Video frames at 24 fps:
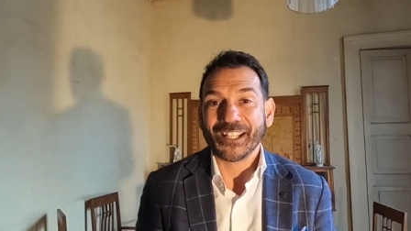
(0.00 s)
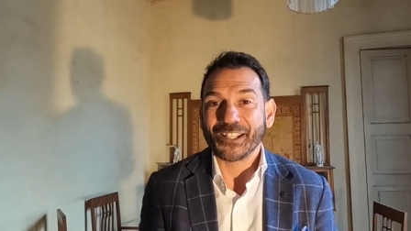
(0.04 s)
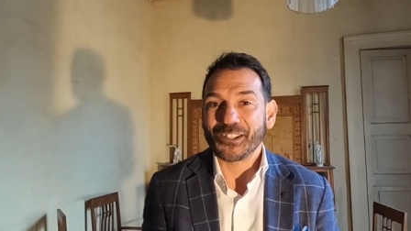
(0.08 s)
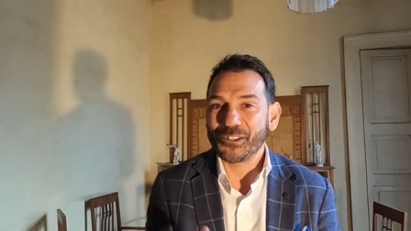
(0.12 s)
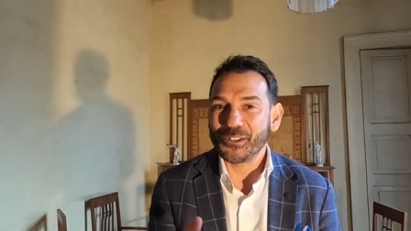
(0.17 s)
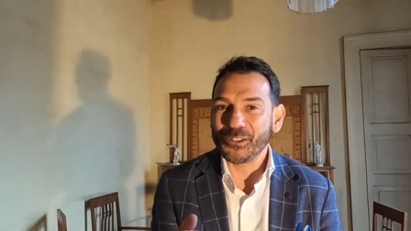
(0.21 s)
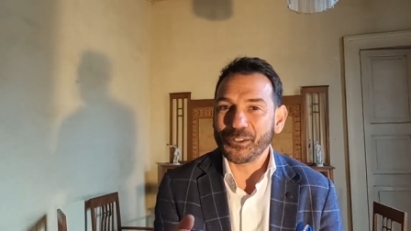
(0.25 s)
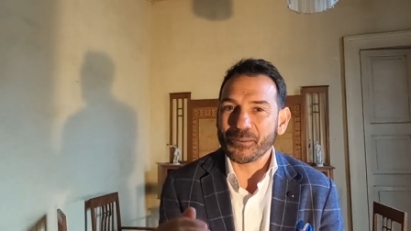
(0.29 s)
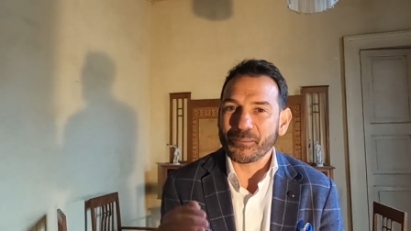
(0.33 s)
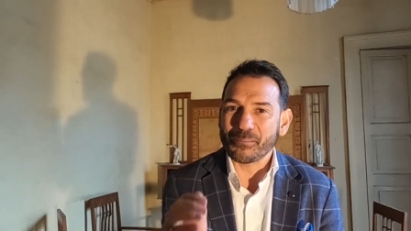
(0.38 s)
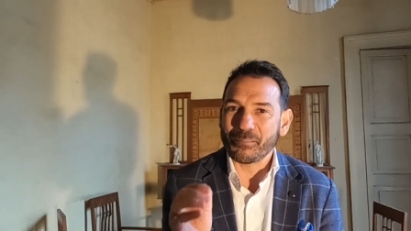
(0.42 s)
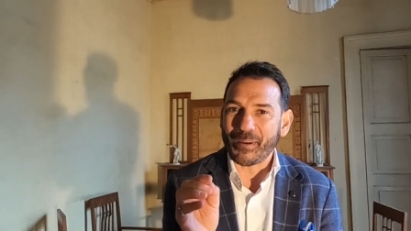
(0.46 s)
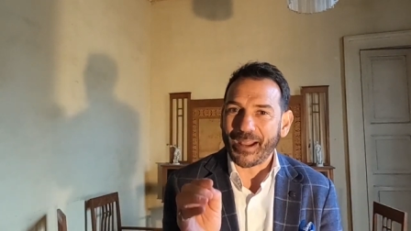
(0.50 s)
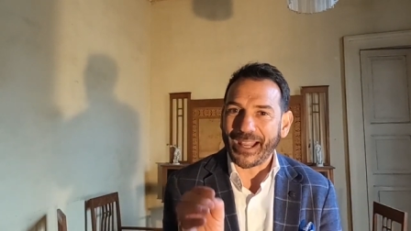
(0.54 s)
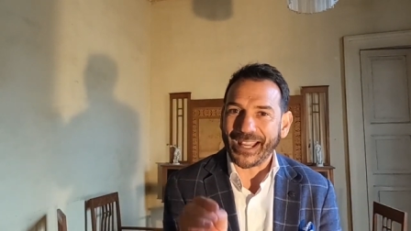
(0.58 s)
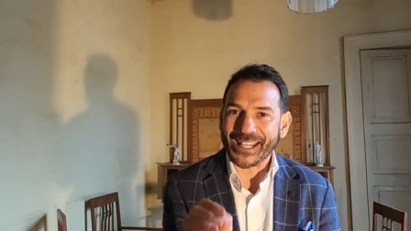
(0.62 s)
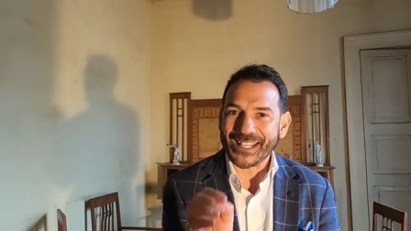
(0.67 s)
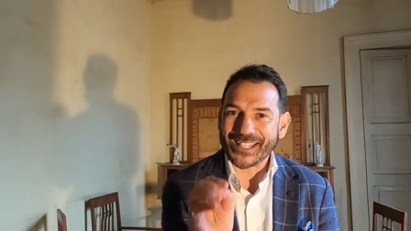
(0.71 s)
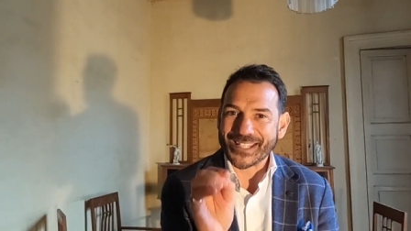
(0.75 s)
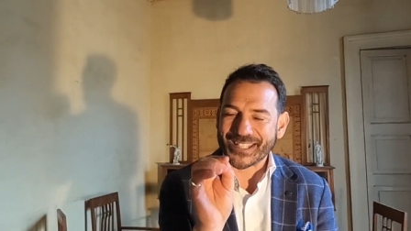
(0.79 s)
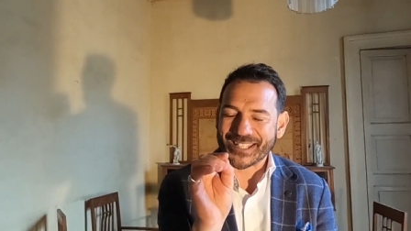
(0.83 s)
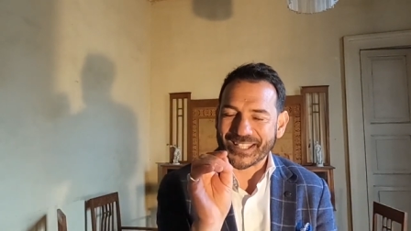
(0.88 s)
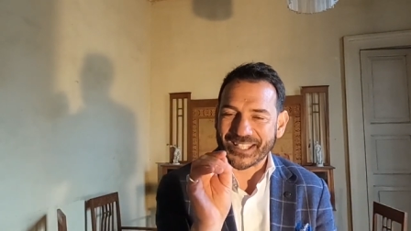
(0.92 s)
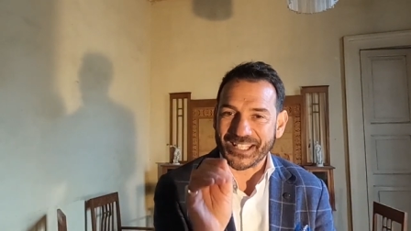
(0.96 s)
you
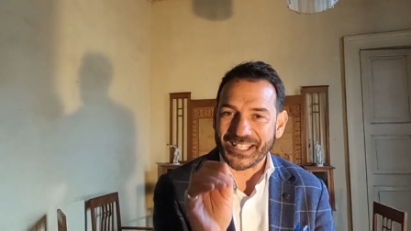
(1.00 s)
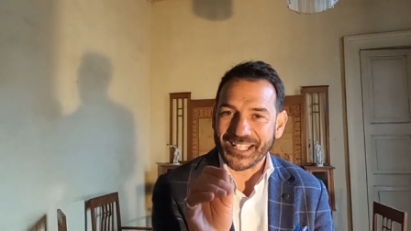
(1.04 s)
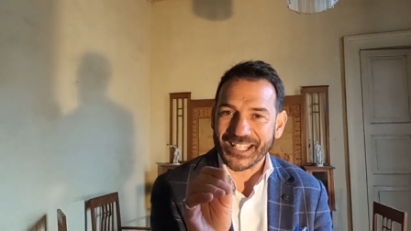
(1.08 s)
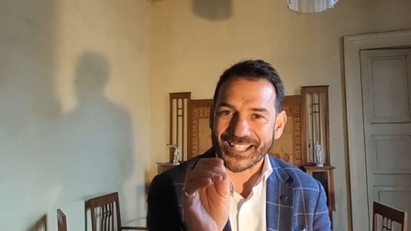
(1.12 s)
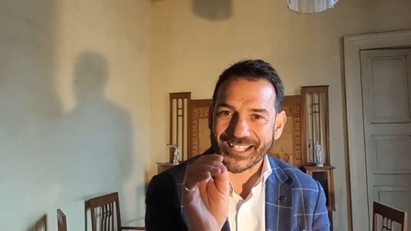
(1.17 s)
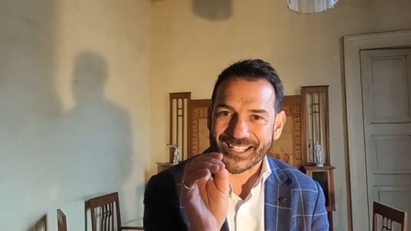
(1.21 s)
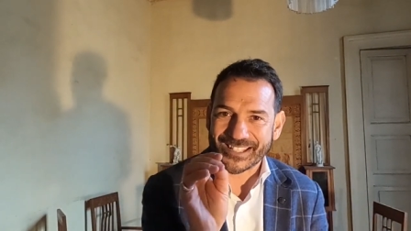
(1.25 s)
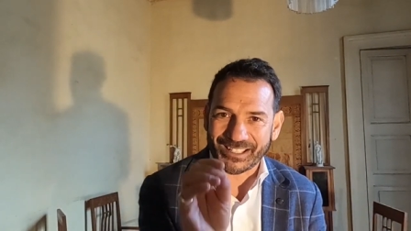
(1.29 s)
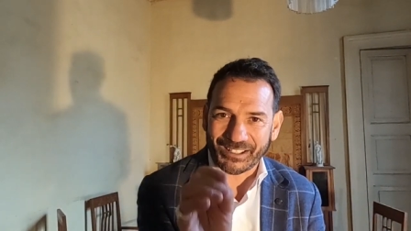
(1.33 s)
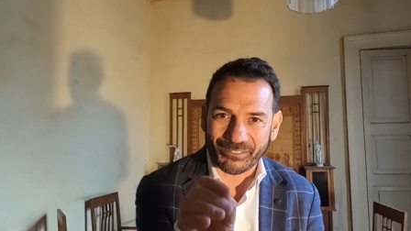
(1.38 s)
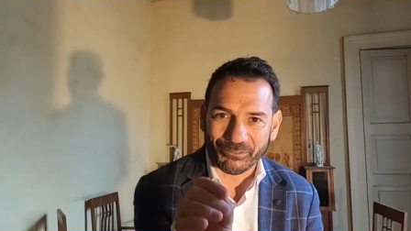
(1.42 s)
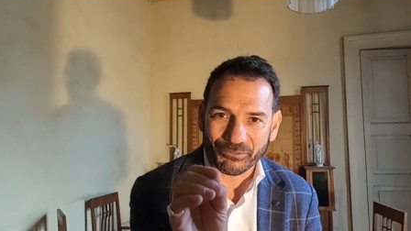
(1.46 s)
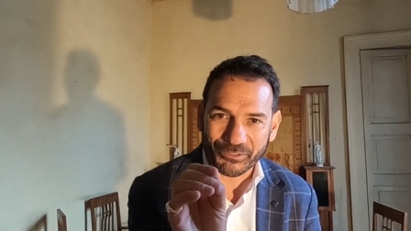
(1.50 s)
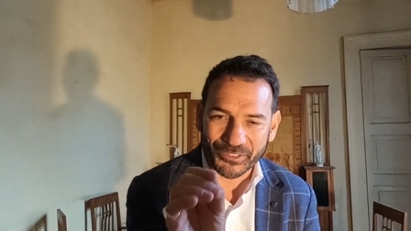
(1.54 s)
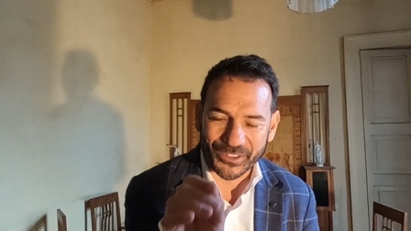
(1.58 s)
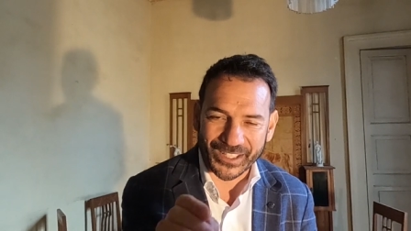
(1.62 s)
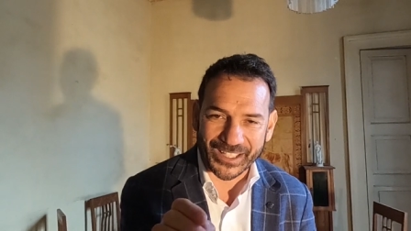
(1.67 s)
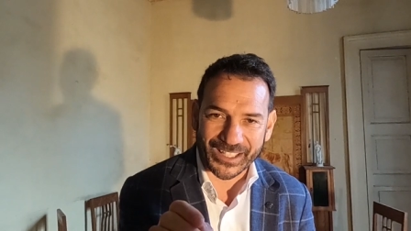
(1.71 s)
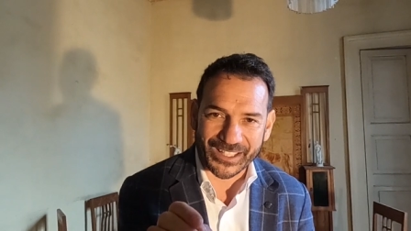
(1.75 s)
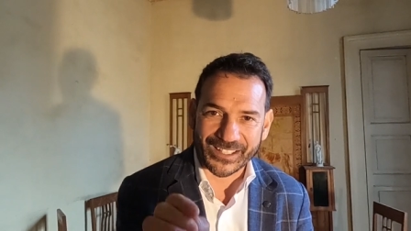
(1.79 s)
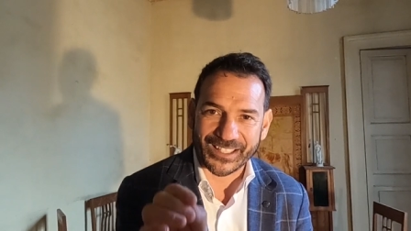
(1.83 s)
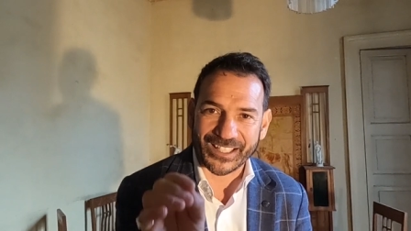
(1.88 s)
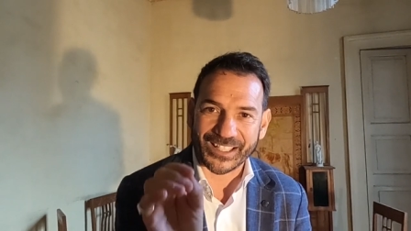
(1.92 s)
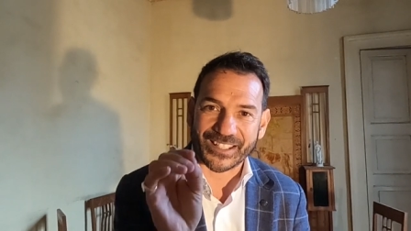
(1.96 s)
may see
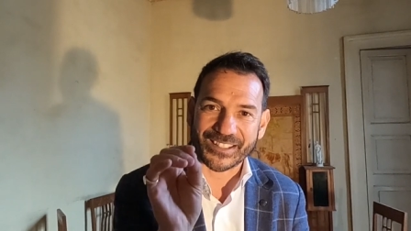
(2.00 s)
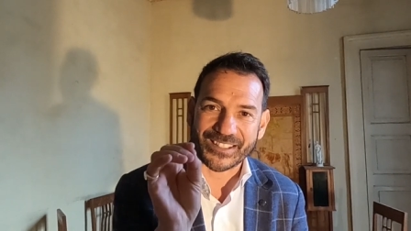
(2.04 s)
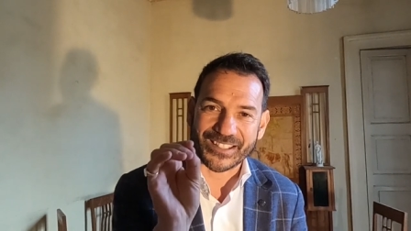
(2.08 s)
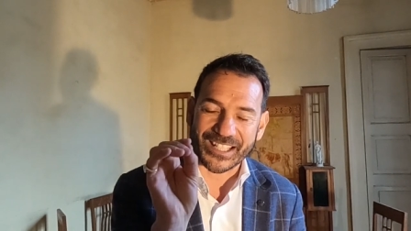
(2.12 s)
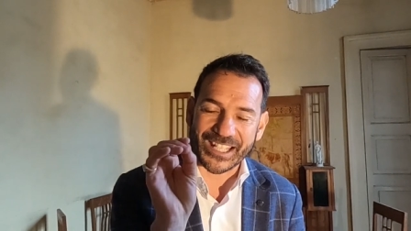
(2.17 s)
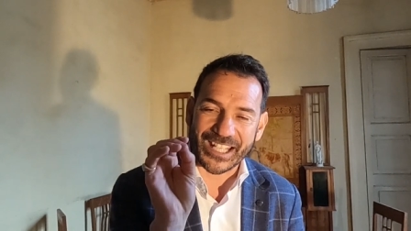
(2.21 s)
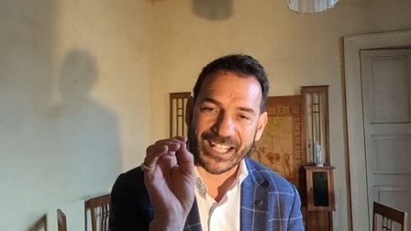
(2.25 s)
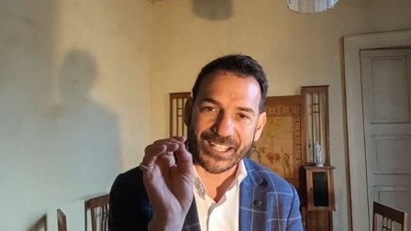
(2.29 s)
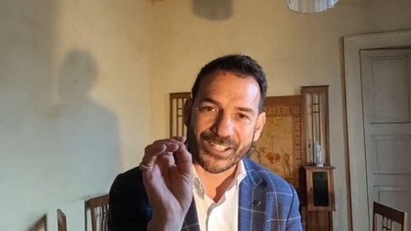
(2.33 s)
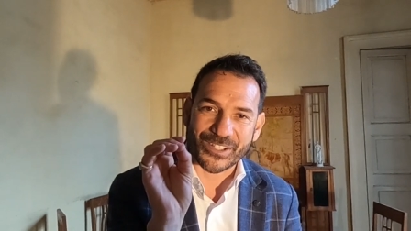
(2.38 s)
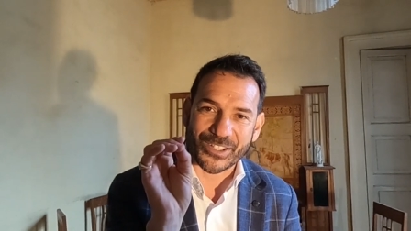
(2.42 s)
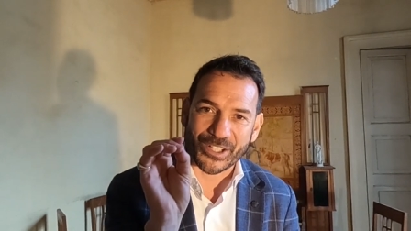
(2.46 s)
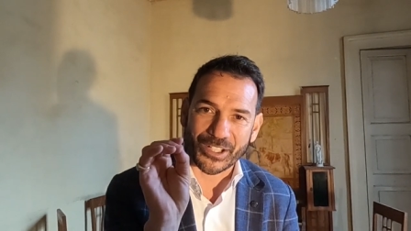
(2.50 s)
something that is